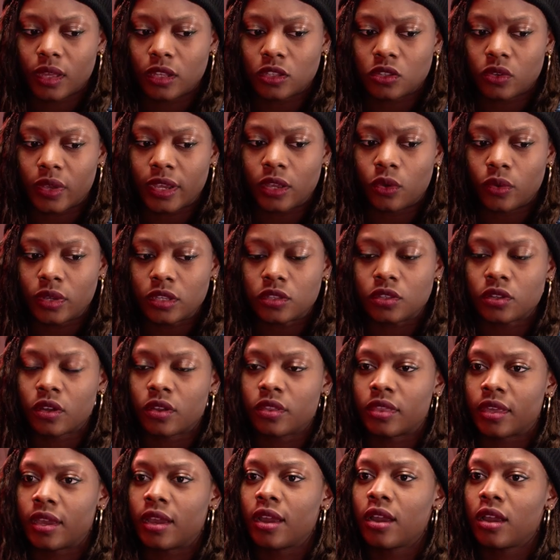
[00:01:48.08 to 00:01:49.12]
And so I always
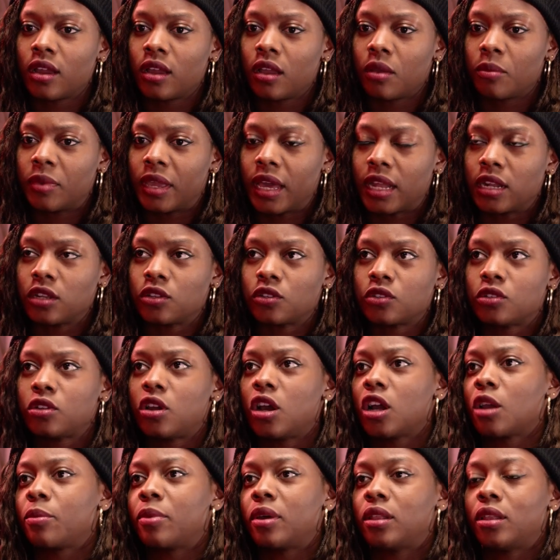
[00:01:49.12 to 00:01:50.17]
start there and we kind of just
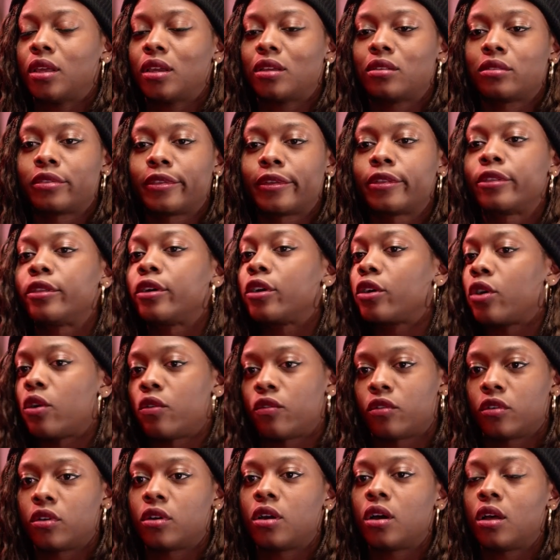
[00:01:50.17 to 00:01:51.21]
talk about like the look
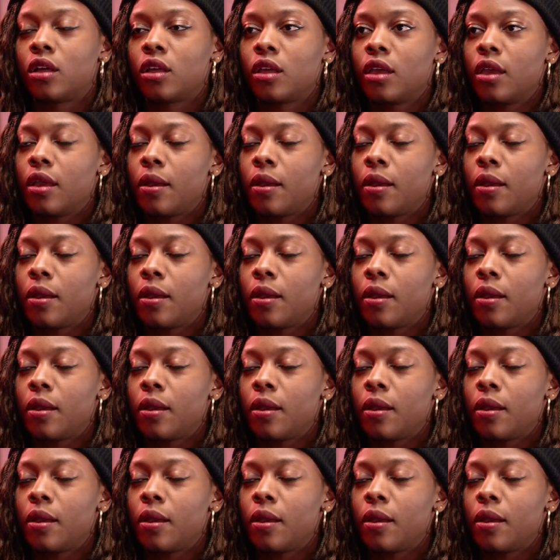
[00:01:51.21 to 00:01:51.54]
overall